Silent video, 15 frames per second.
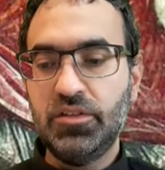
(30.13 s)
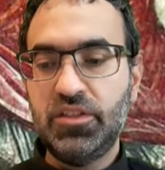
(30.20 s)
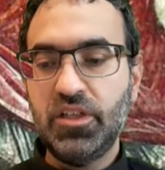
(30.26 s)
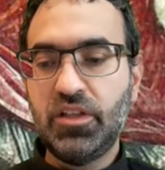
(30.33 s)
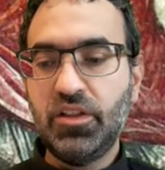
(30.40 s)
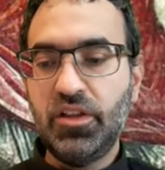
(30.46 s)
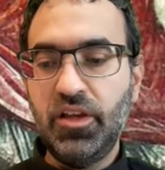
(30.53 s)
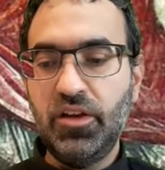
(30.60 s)

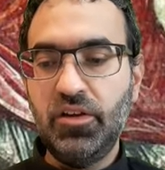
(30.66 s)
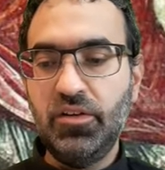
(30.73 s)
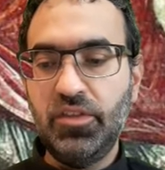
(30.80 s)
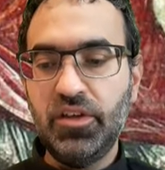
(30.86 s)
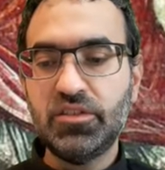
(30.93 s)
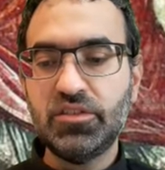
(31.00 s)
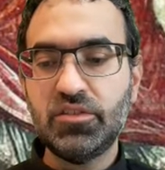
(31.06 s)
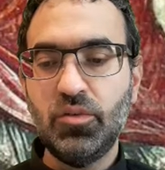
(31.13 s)
Declare
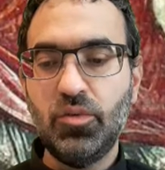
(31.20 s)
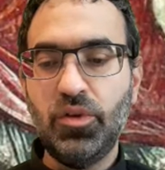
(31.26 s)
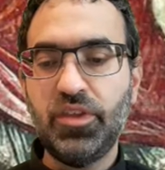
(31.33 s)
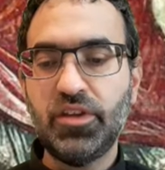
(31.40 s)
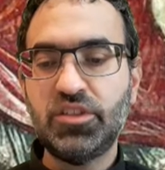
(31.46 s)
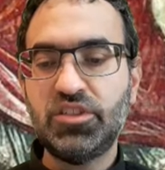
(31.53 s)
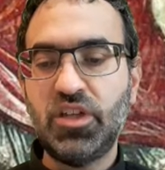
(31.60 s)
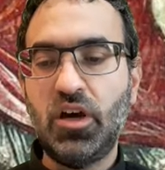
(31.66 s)
this with
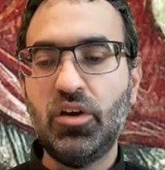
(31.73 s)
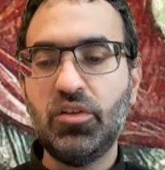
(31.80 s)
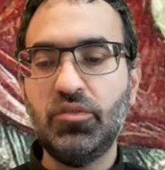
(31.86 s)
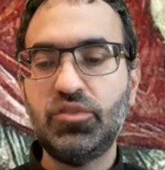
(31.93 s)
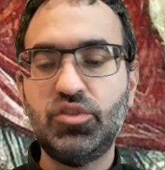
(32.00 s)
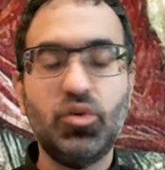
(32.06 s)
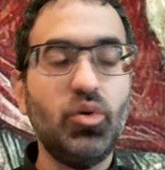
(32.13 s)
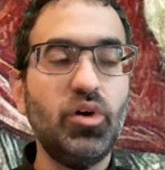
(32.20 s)
a shout
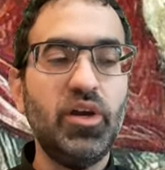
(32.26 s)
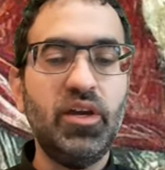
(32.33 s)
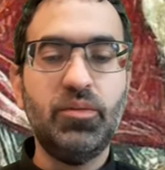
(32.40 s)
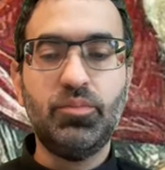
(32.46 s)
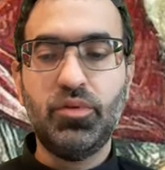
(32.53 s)
of joy,